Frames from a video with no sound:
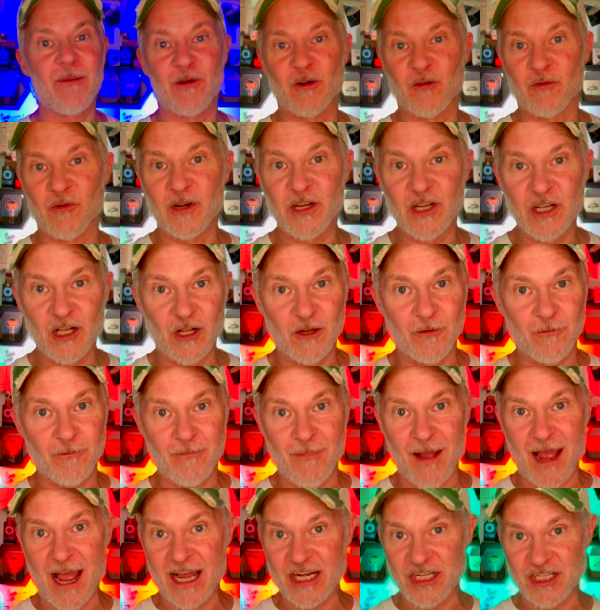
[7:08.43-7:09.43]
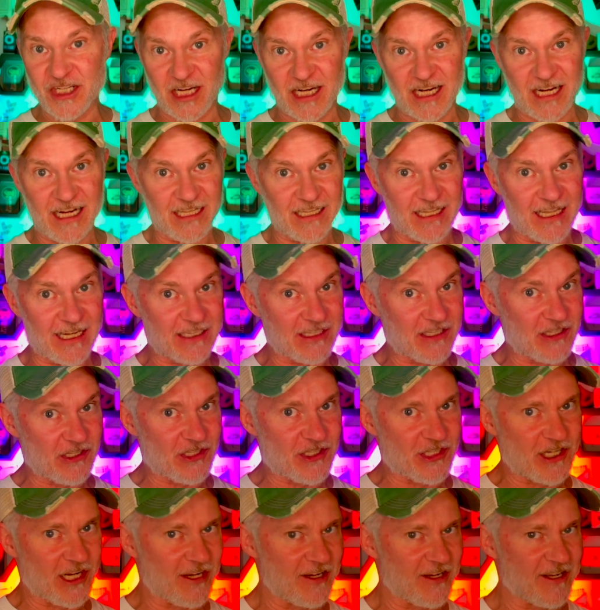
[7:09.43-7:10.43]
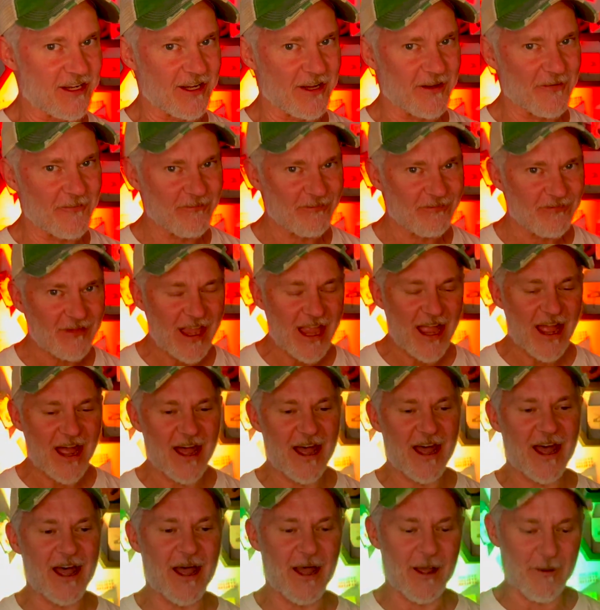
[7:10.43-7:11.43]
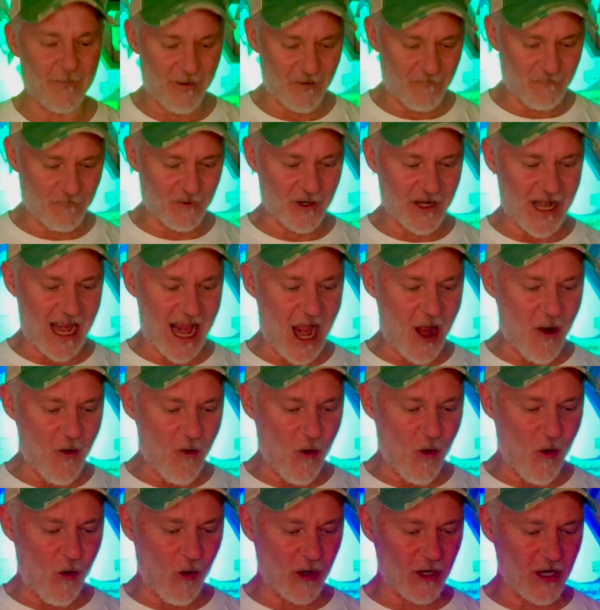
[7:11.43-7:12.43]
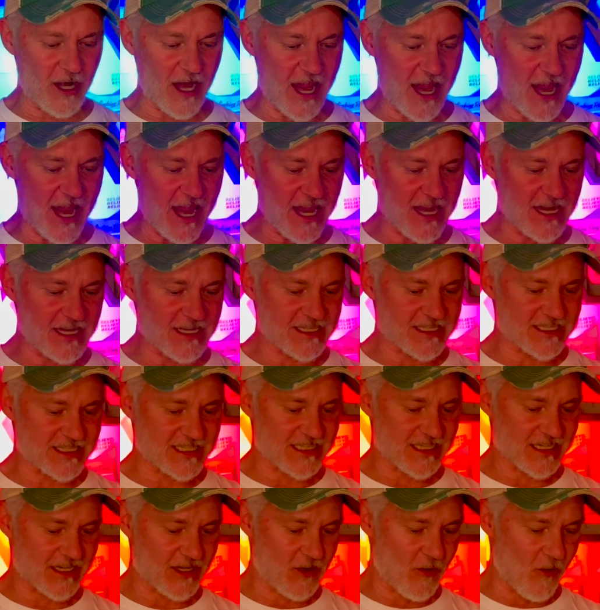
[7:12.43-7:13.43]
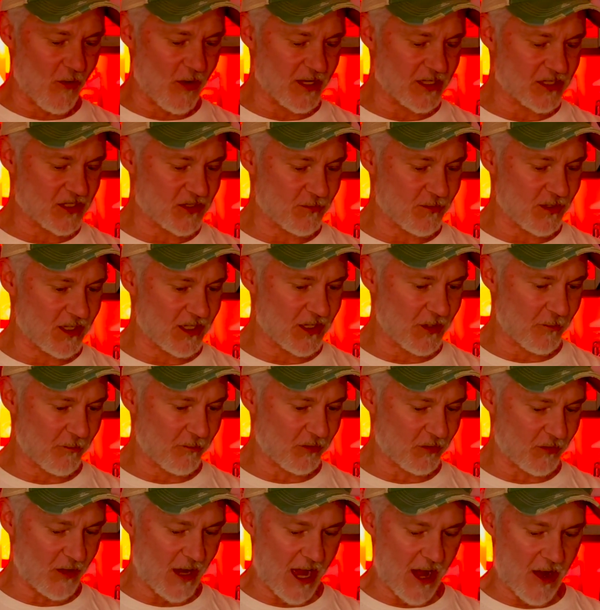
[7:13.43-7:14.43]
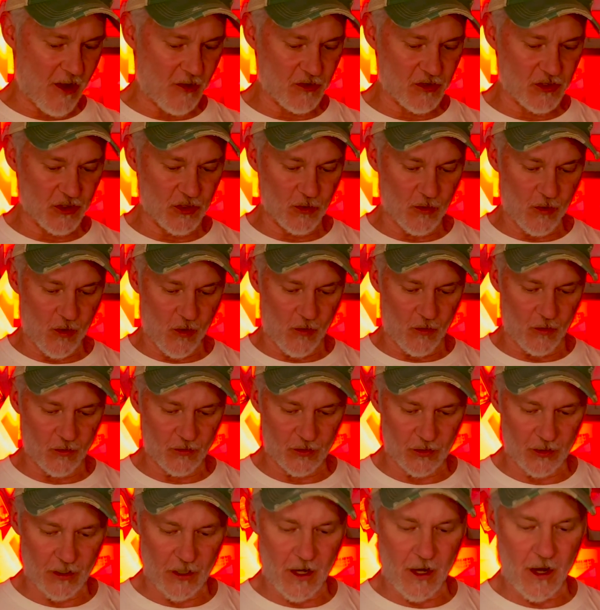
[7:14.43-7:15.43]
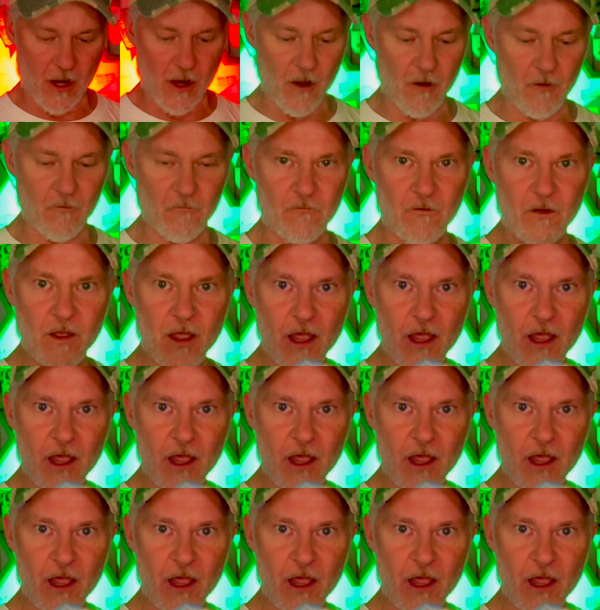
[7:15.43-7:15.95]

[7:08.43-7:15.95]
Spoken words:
a real magic collector junkie. But for now, Jorge is going to be the proud new owner of